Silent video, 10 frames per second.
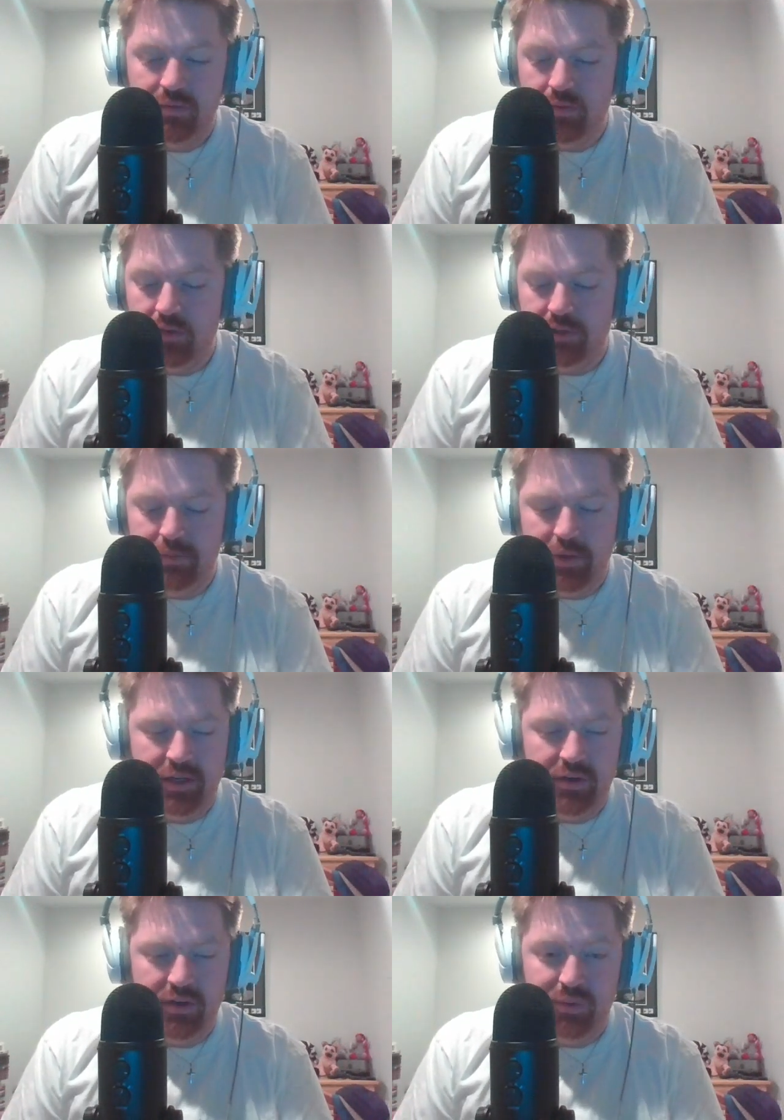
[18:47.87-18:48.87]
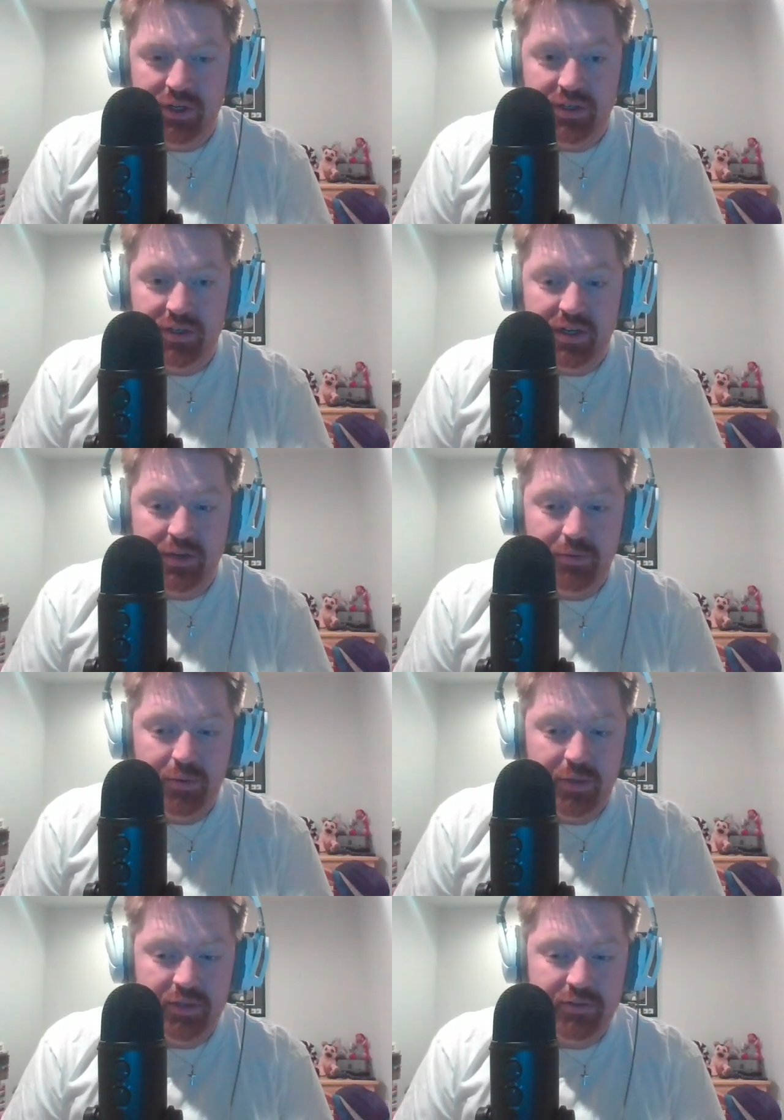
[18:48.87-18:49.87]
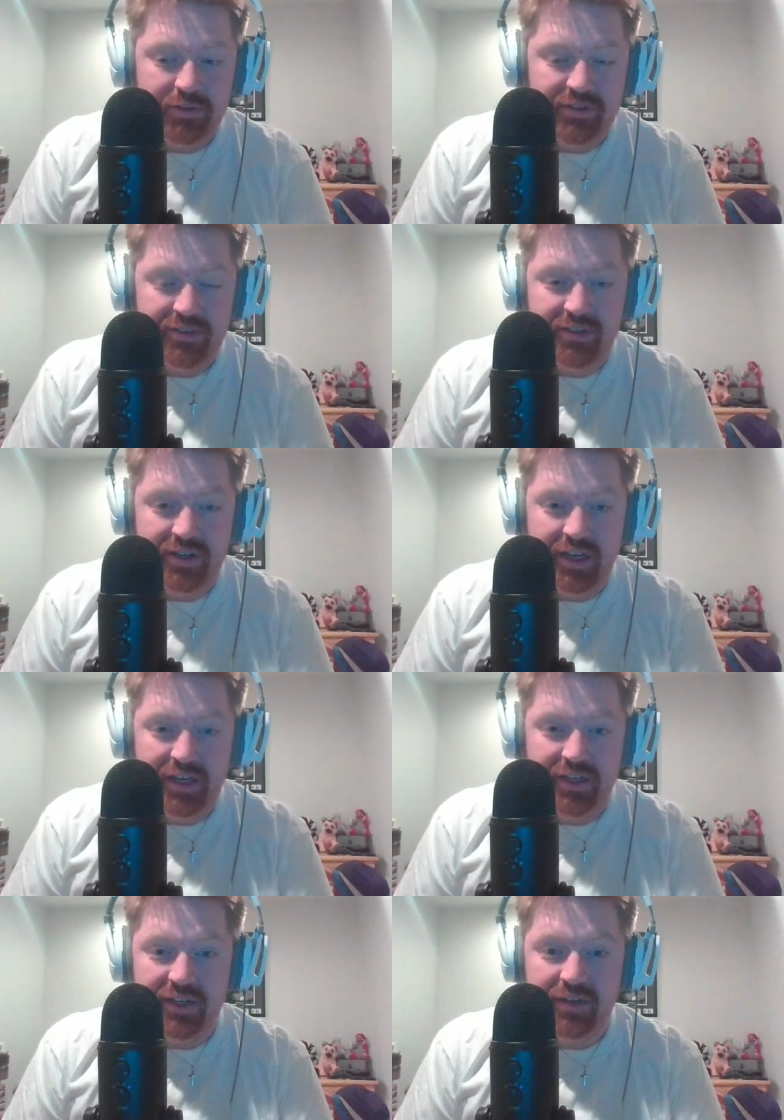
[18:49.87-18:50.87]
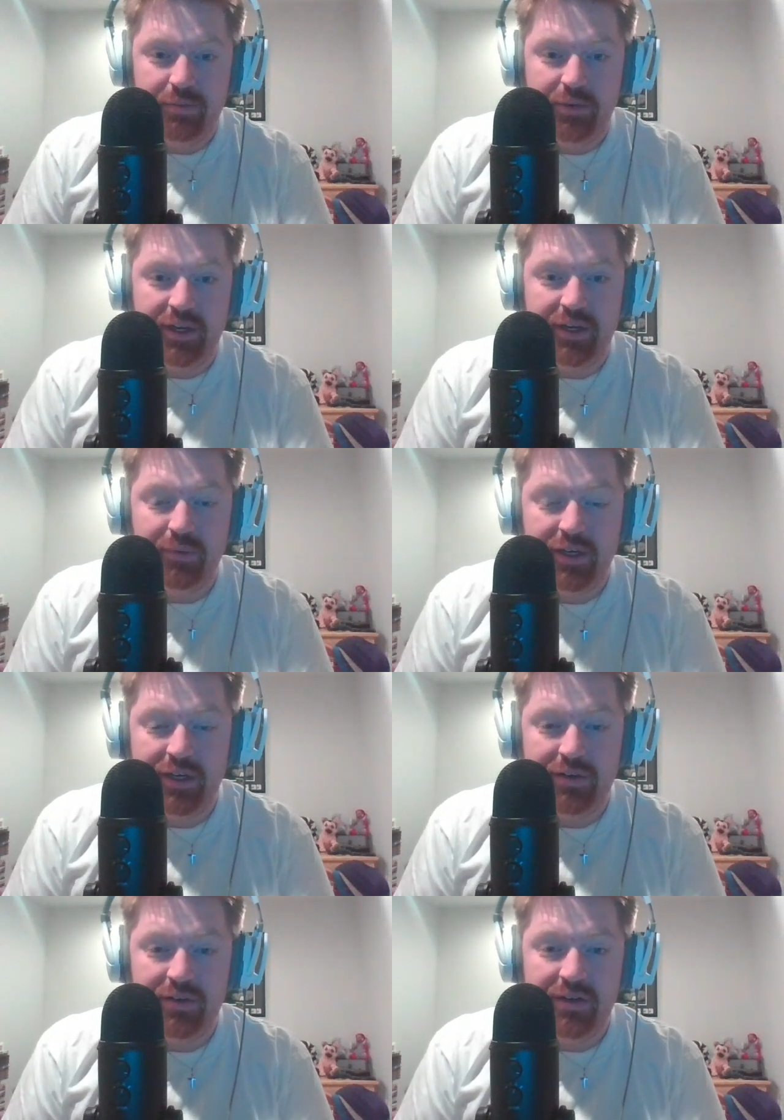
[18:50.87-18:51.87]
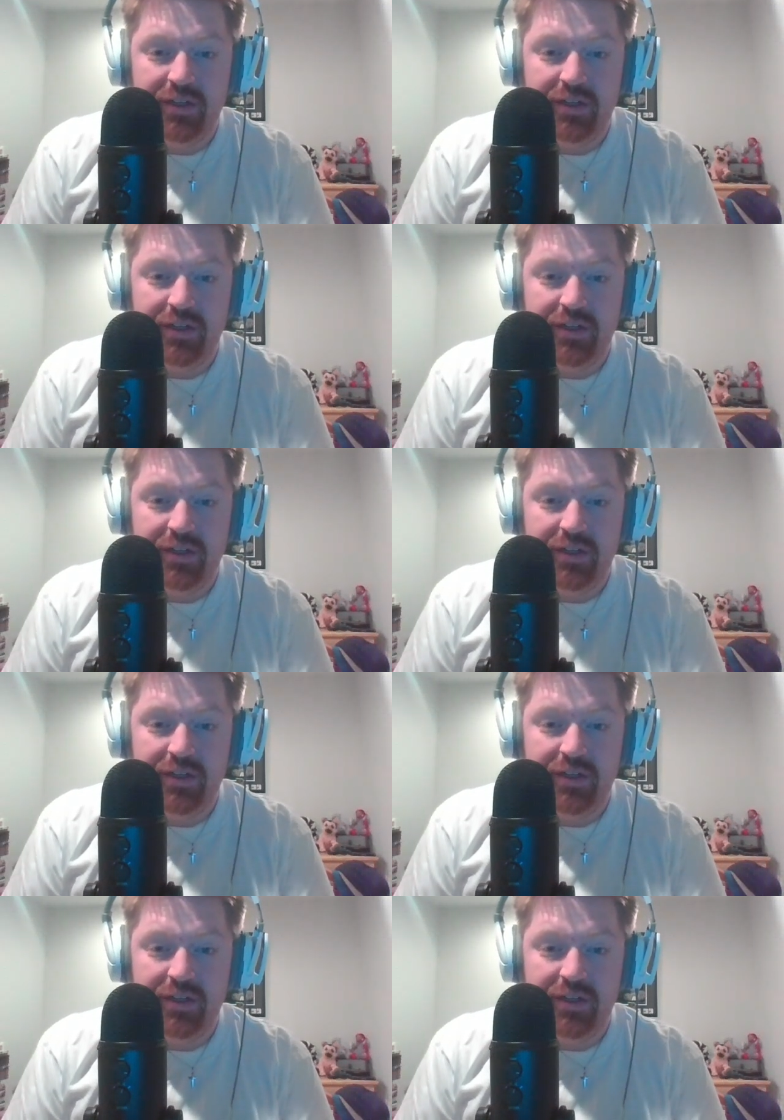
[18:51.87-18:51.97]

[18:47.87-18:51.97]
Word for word: It's been a weird couple weeks for Cincinnati, playing well,